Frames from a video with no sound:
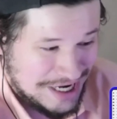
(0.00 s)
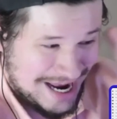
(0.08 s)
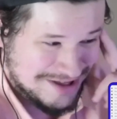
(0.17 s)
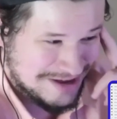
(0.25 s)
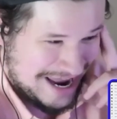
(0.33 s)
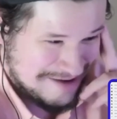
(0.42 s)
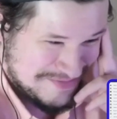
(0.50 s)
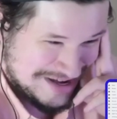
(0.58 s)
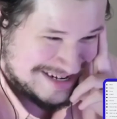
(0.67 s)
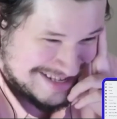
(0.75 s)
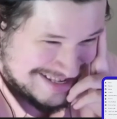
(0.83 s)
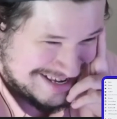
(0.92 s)
8-bit
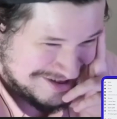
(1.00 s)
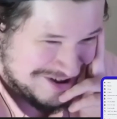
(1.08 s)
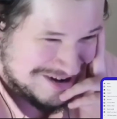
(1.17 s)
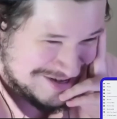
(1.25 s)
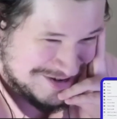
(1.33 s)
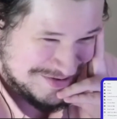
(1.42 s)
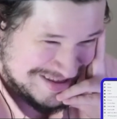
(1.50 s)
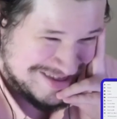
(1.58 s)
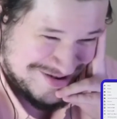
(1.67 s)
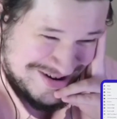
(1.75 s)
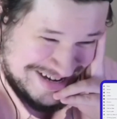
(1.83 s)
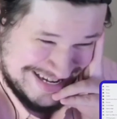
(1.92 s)
and C-Log 2 and
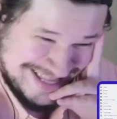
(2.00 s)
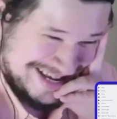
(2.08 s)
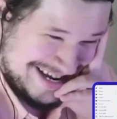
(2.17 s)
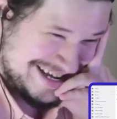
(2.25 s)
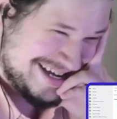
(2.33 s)
3, like.